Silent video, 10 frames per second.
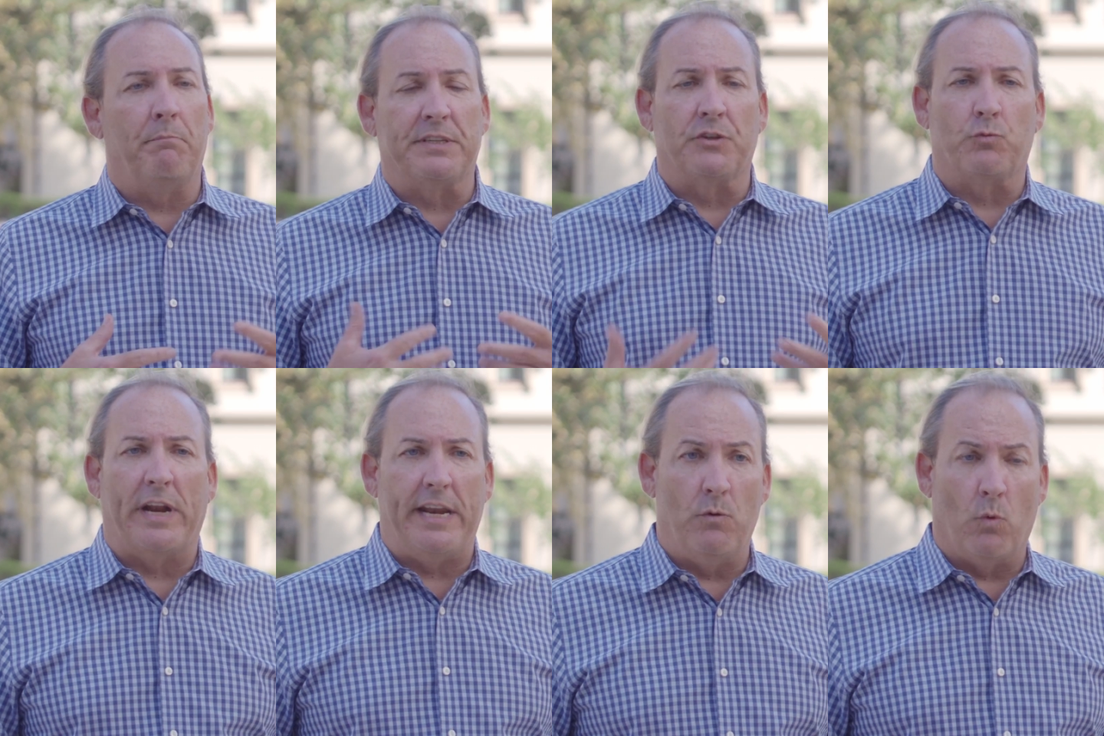Business
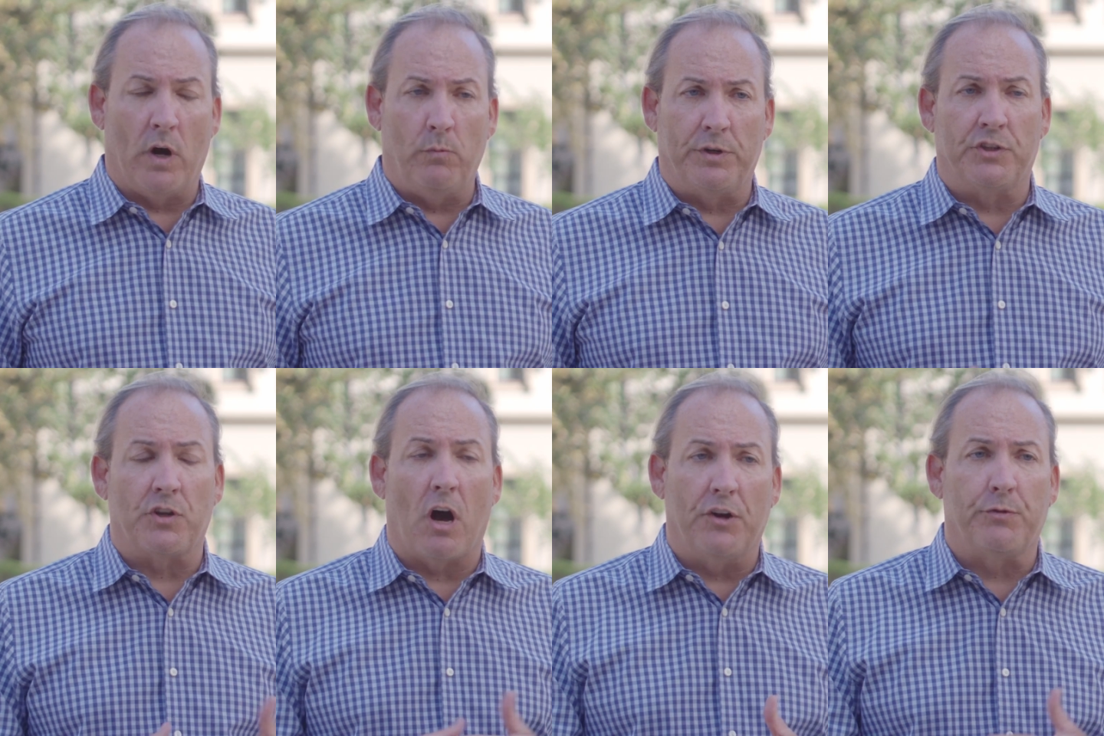181, which is
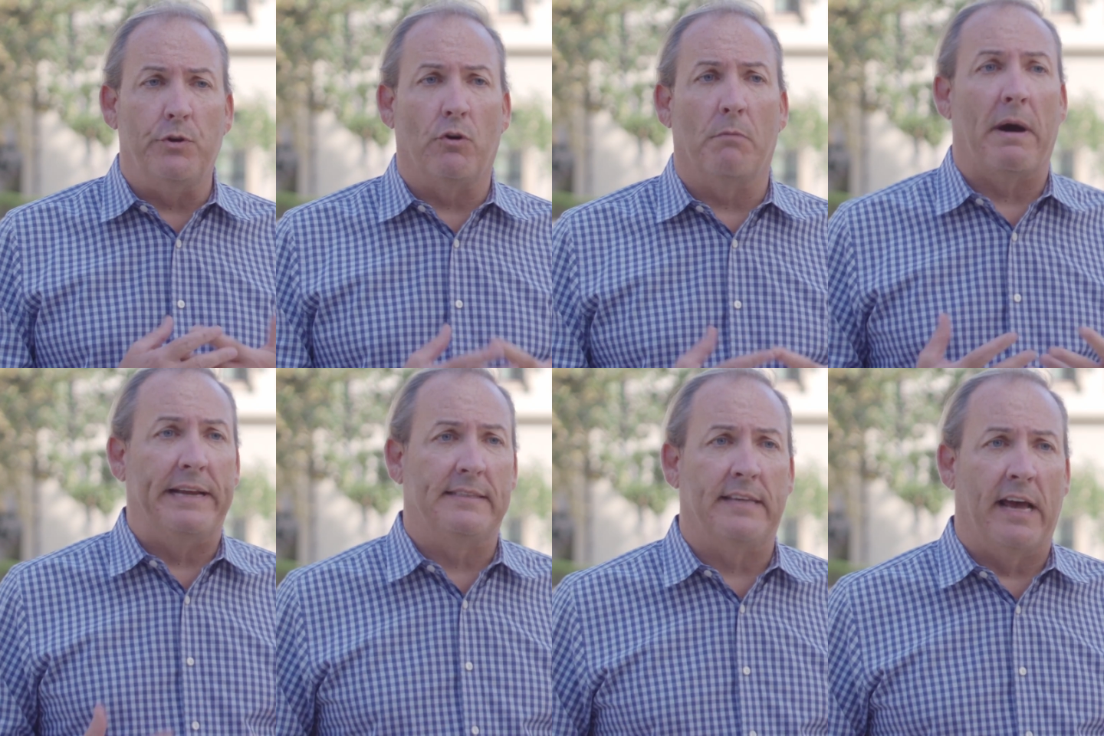entrepreneur
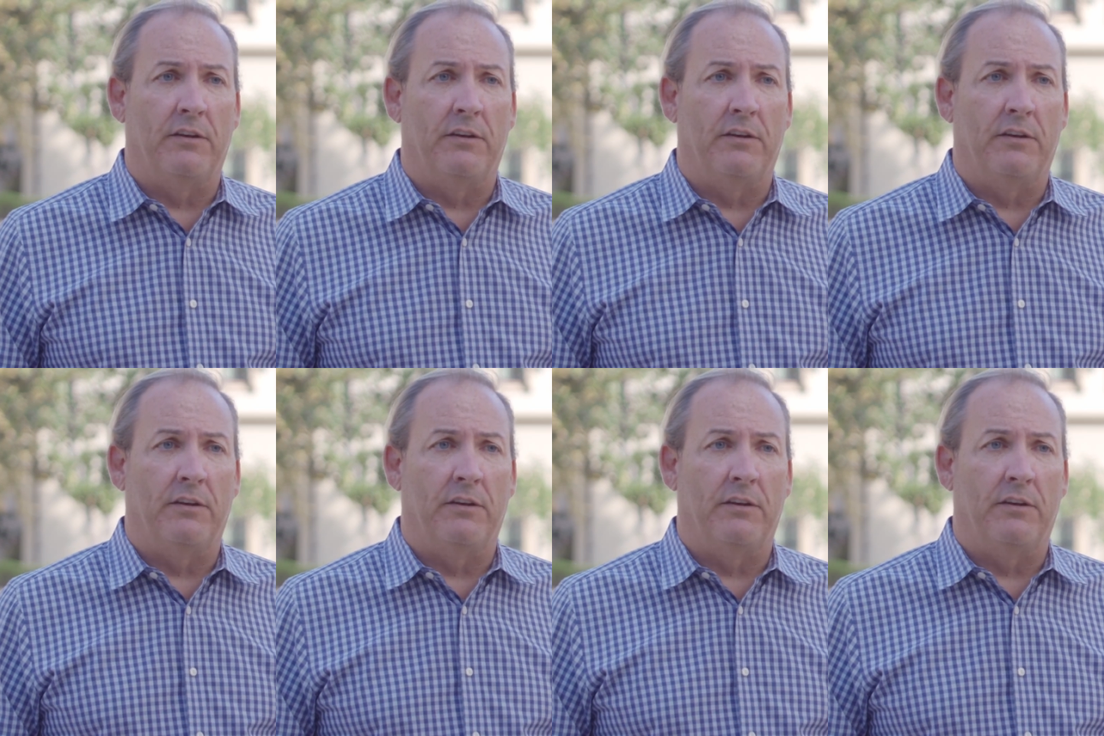mindset,